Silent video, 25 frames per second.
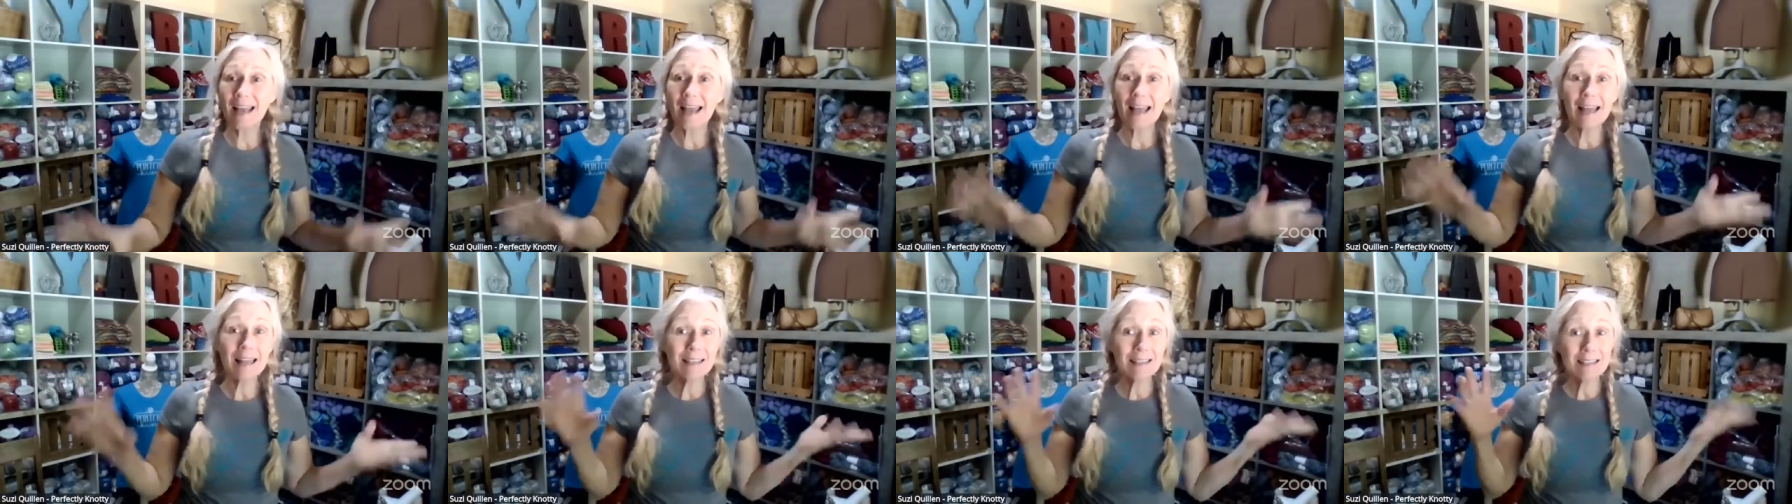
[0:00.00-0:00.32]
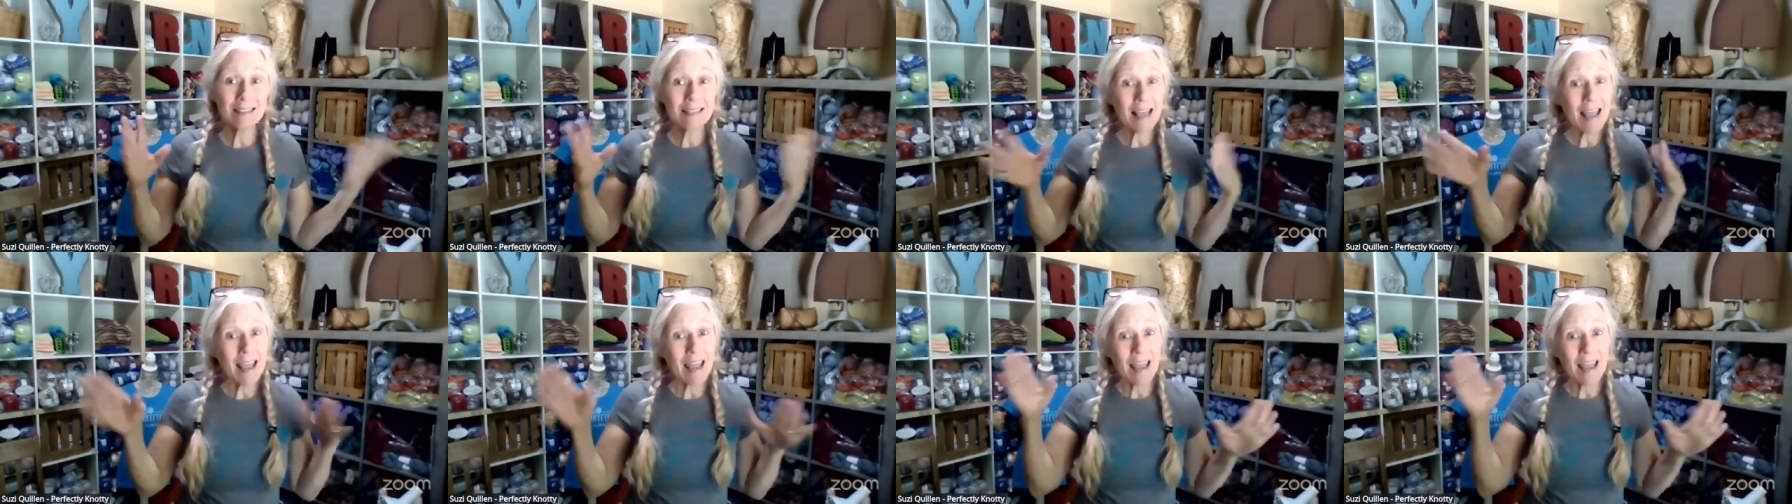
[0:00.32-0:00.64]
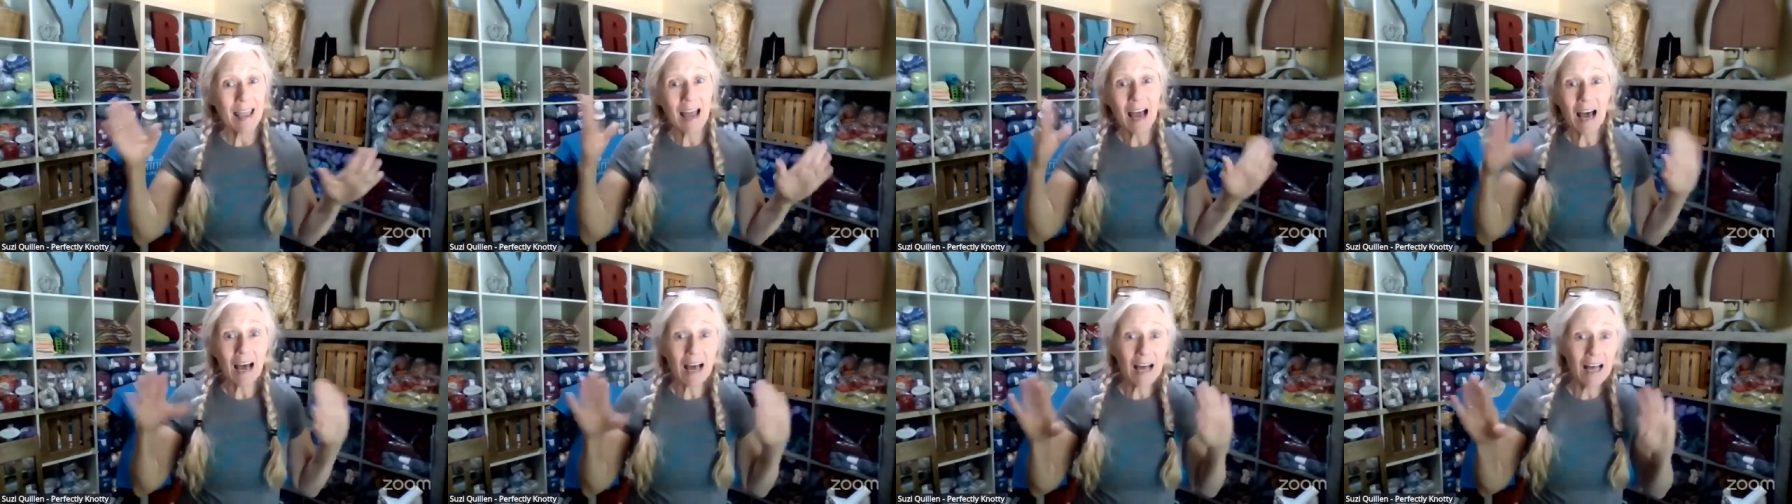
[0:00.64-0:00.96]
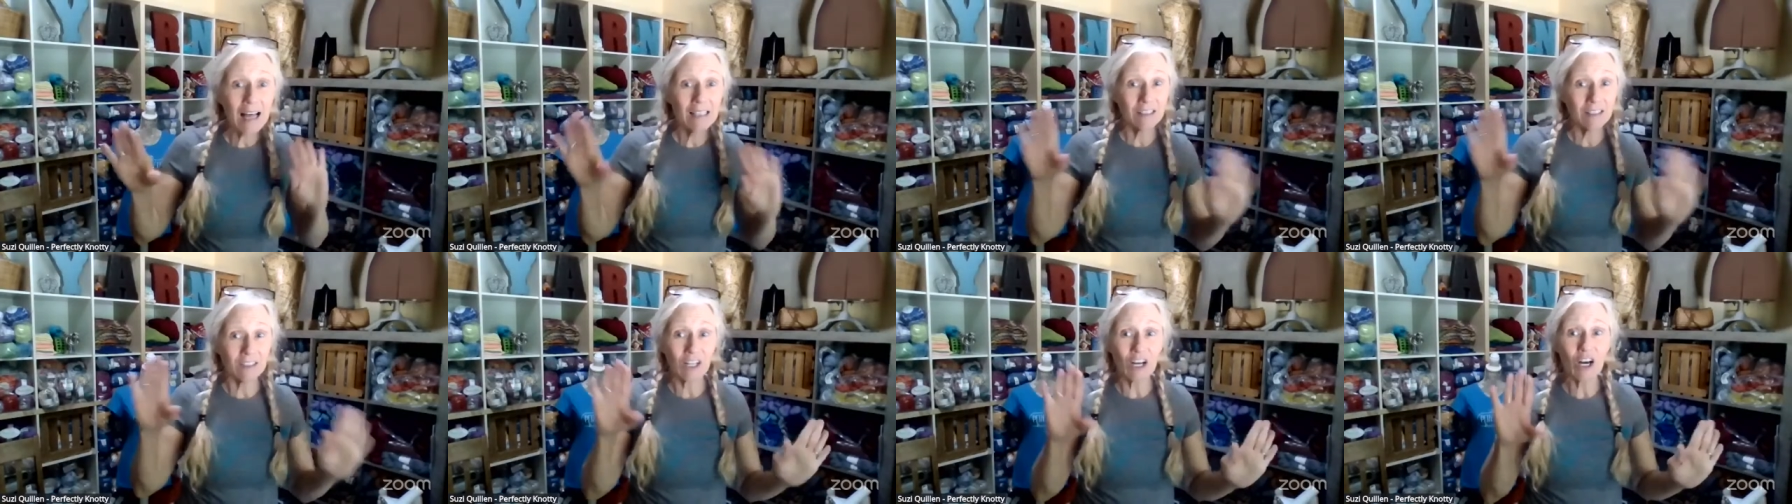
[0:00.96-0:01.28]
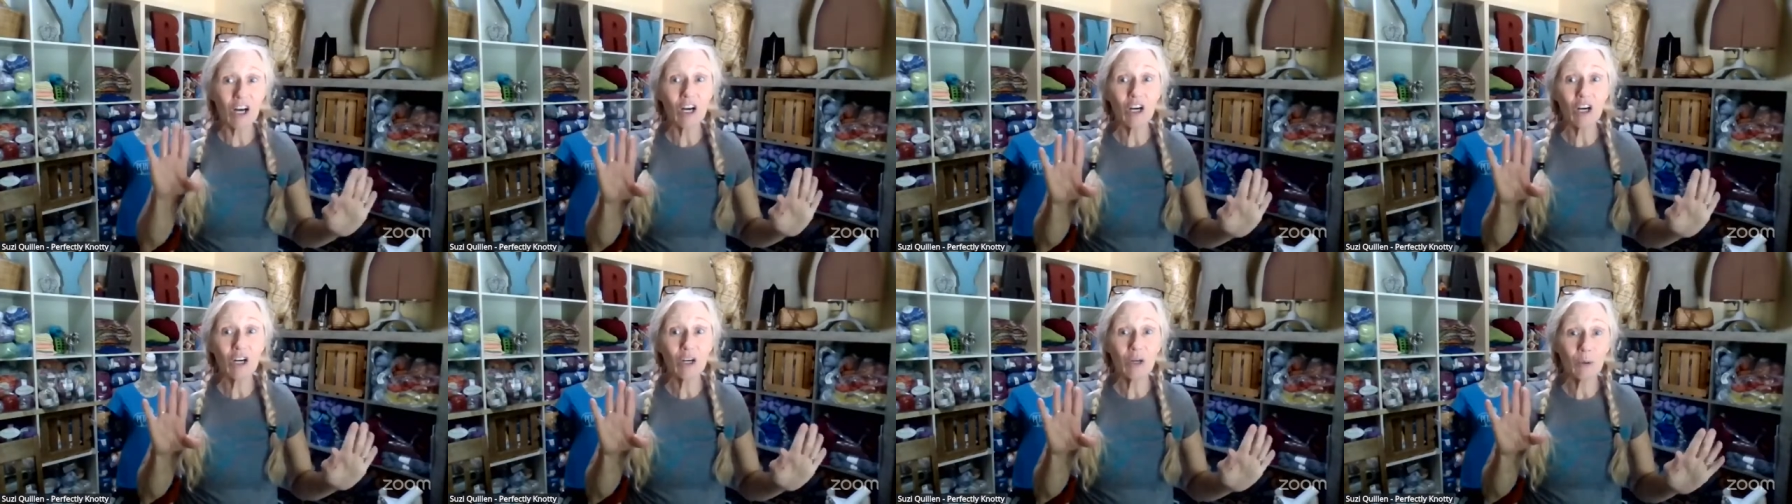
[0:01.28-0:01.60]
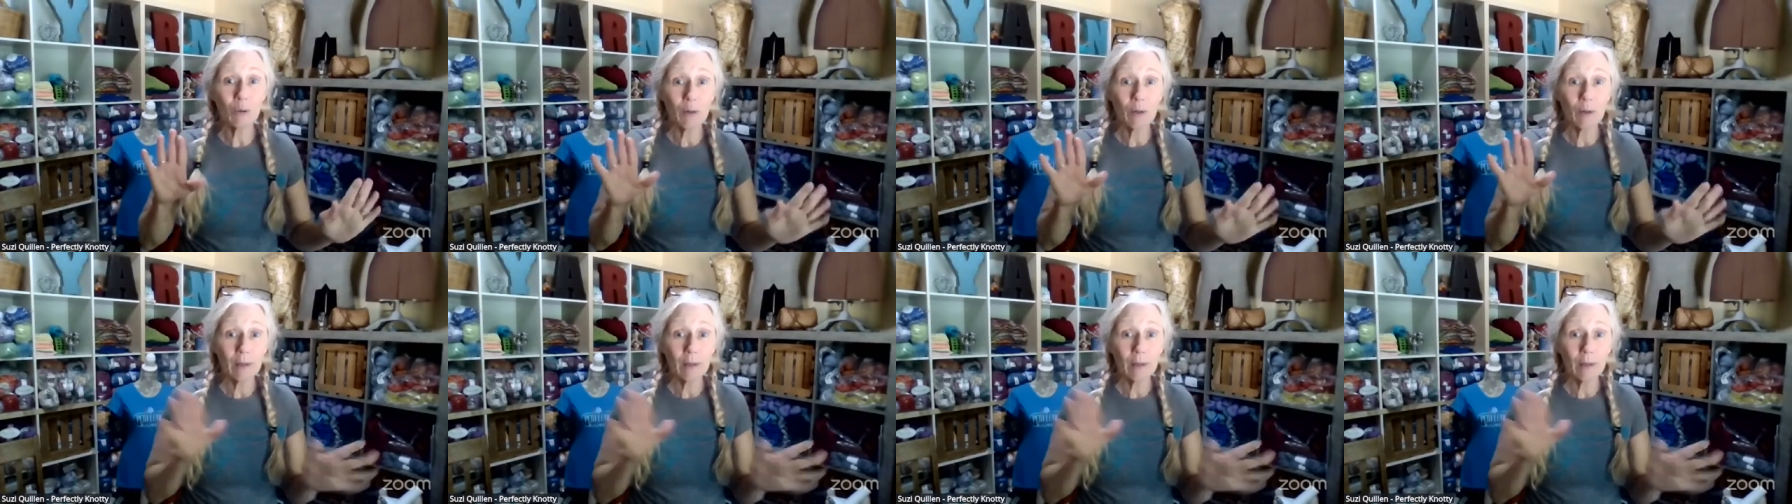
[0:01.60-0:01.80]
and say hello